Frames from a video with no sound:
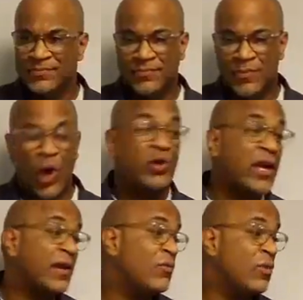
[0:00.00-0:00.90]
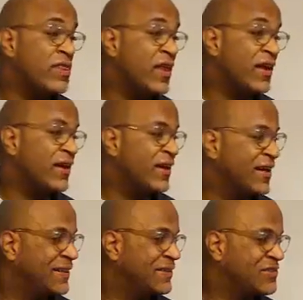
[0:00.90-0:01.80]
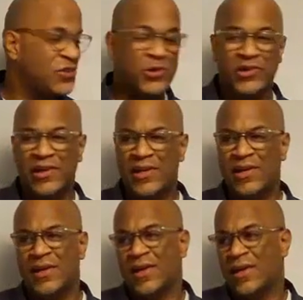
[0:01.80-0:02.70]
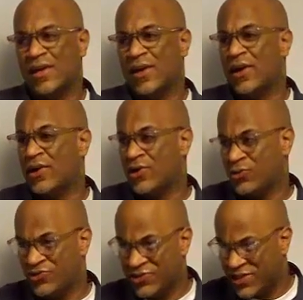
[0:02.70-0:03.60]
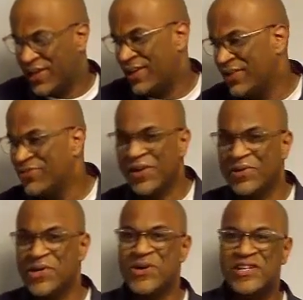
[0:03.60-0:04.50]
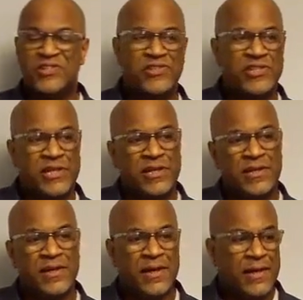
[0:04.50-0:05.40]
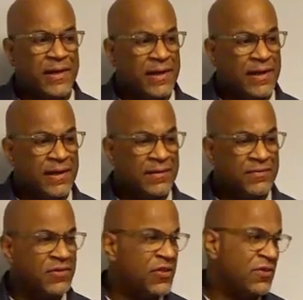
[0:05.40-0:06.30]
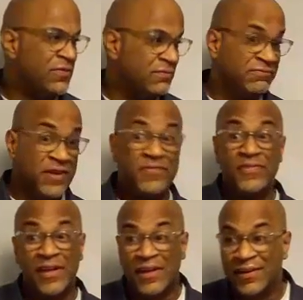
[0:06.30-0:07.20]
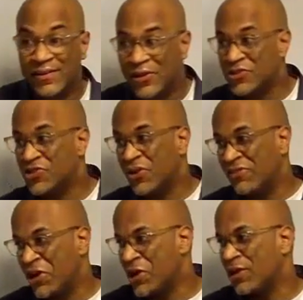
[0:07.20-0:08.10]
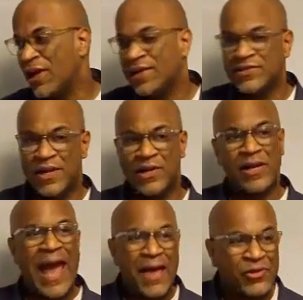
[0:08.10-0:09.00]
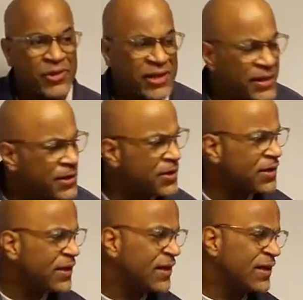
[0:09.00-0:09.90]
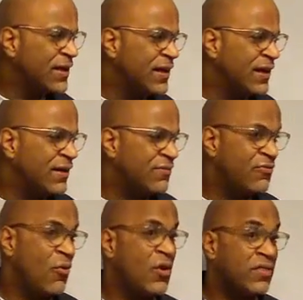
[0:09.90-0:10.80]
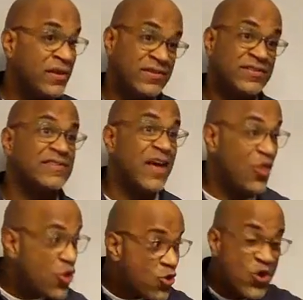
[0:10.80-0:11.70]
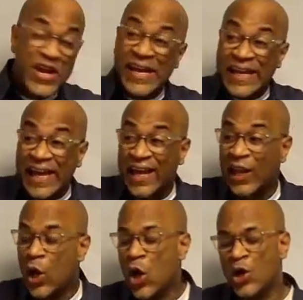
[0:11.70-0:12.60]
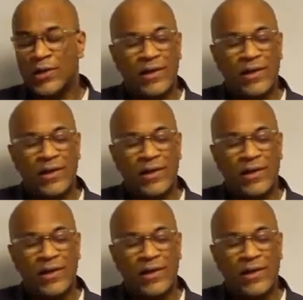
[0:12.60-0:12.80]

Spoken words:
Okay, we thank certainly our host today. You're very gracious, and for the 50 or so of our clients that are gathered here for this 3-day long